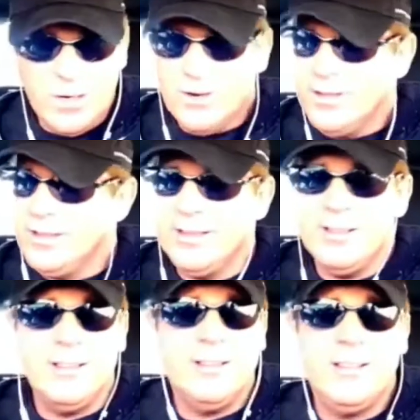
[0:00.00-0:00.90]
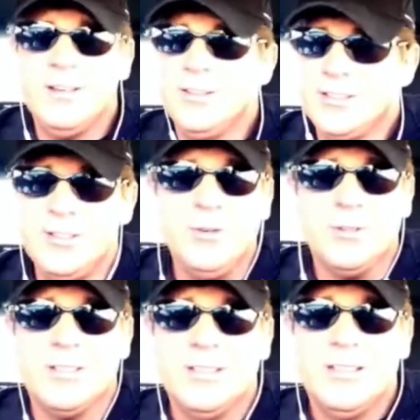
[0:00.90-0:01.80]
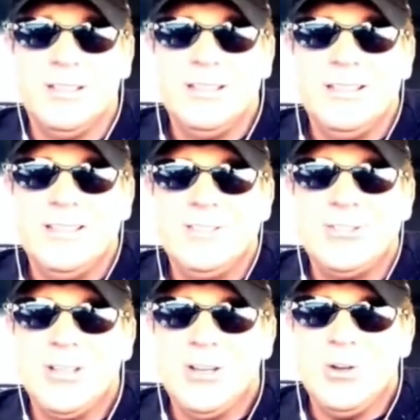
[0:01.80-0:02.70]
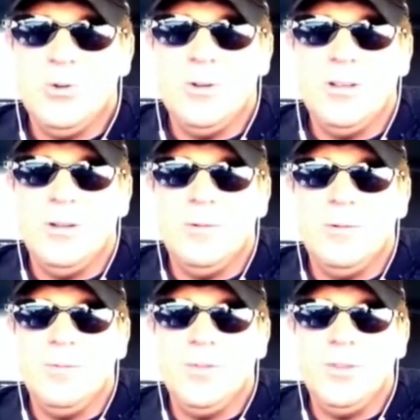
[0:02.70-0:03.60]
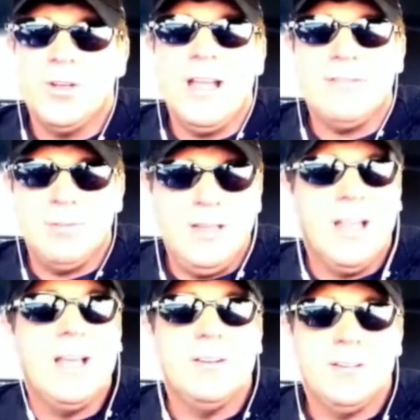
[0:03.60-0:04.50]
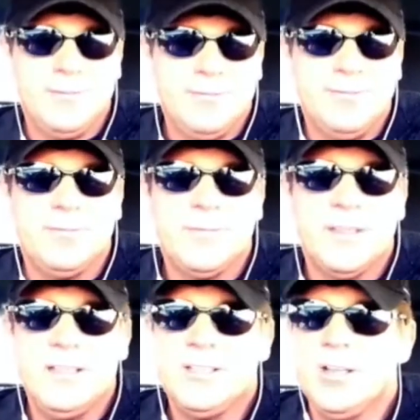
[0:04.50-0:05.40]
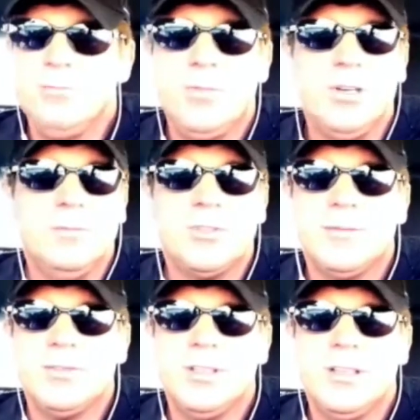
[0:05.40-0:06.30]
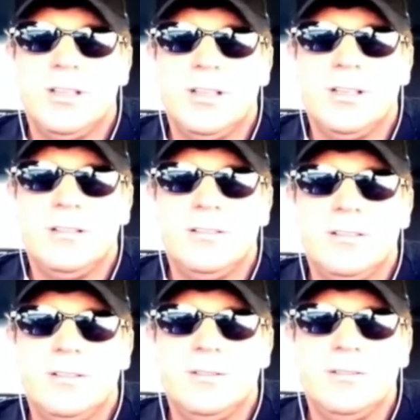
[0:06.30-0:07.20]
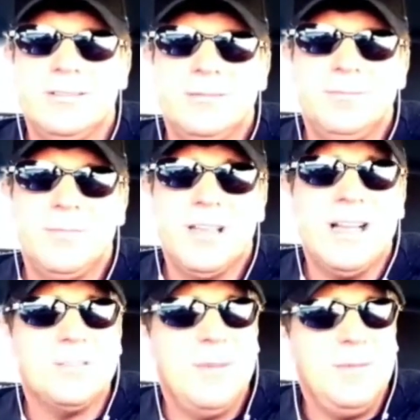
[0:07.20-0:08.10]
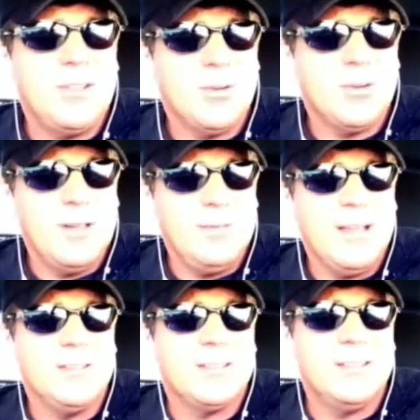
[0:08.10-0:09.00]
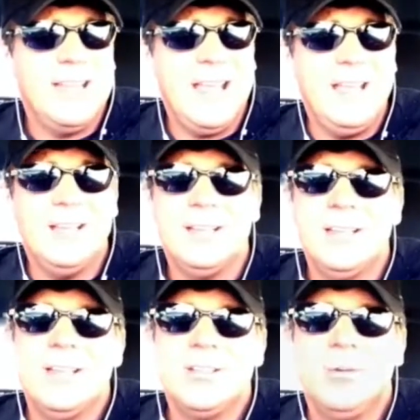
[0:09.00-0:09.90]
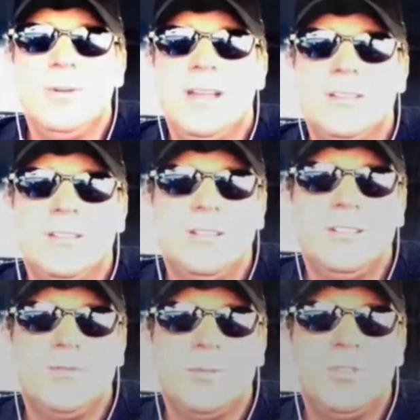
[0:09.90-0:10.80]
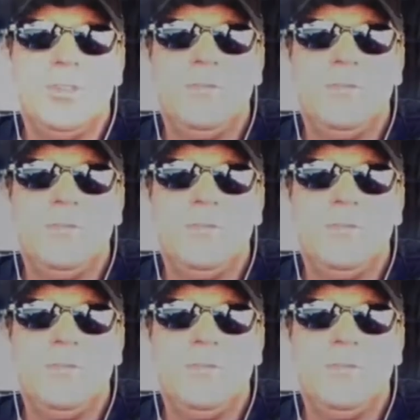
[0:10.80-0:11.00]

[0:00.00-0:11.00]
wearing, the suit, so you're going to have to be lighter. So boom, dropped gosh, maybe 30 pounds. Dang. So I went down from